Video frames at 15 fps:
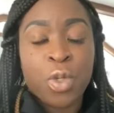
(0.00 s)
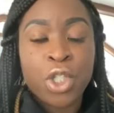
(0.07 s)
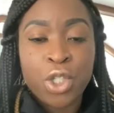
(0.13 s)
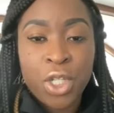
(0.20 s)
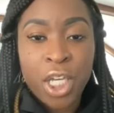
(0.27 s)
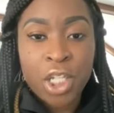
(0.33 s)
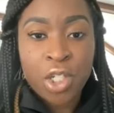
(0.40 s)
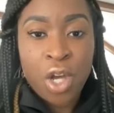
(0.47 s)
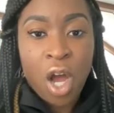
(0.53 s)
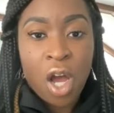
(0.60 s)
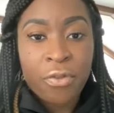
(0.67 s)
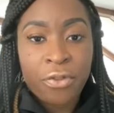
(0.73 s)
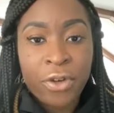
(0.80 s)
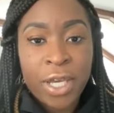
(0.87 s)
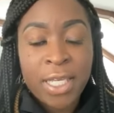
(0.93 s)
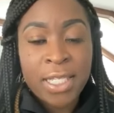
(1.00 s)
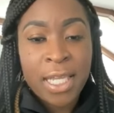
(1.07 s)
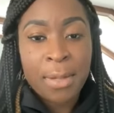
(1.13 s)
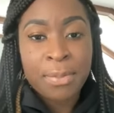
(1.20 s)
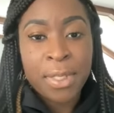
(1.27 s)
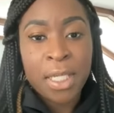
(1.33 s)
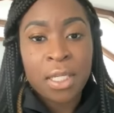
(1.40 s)
once you get your offer
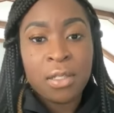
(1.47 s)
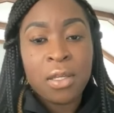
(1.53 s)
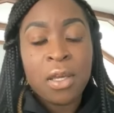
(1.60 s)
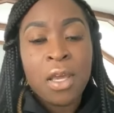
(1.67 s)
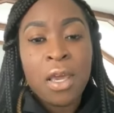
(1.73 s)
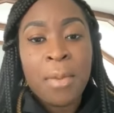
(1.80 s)
accepted,